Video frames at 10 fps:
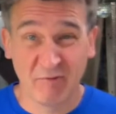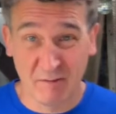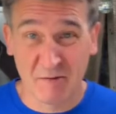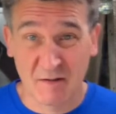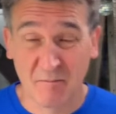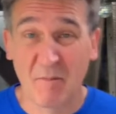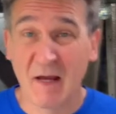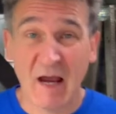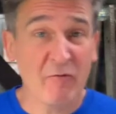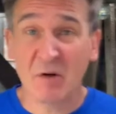ribs.
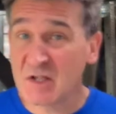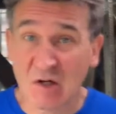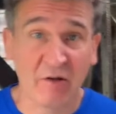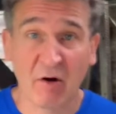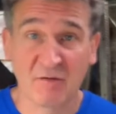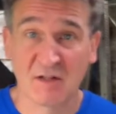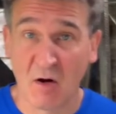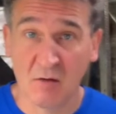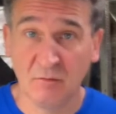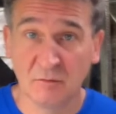Everybody's got their own
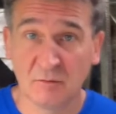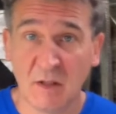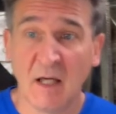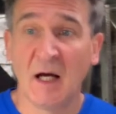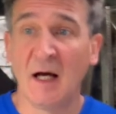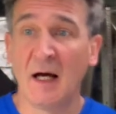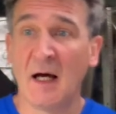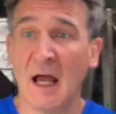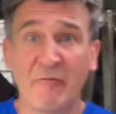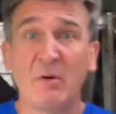style.
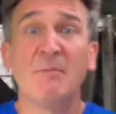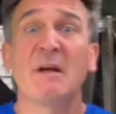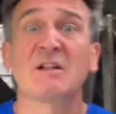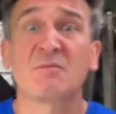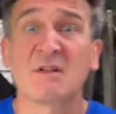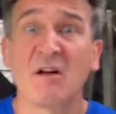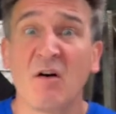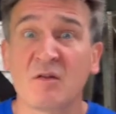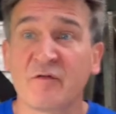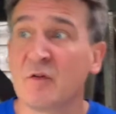Everybody picks up
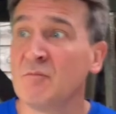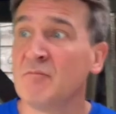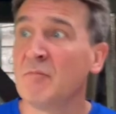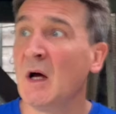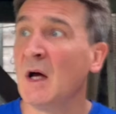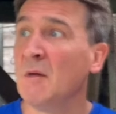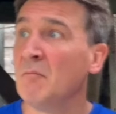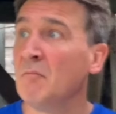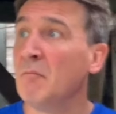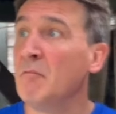styles from
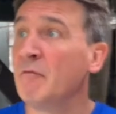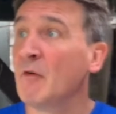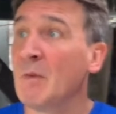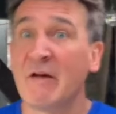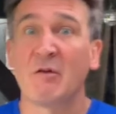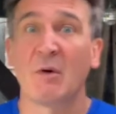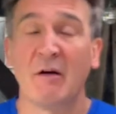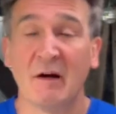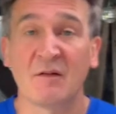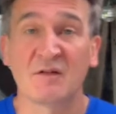
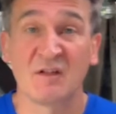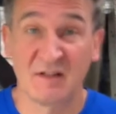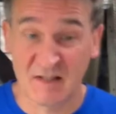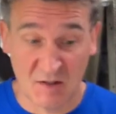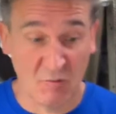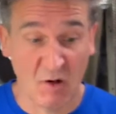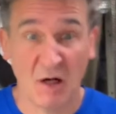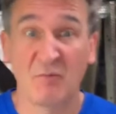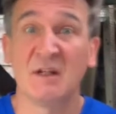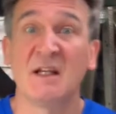everywhere else, and this is
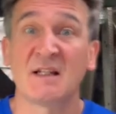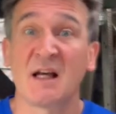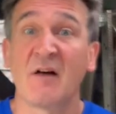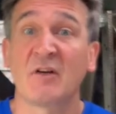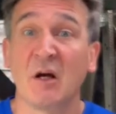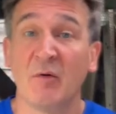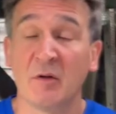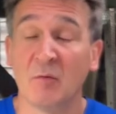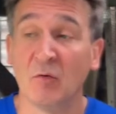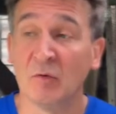why we need to have a go at
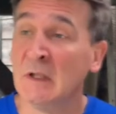them all.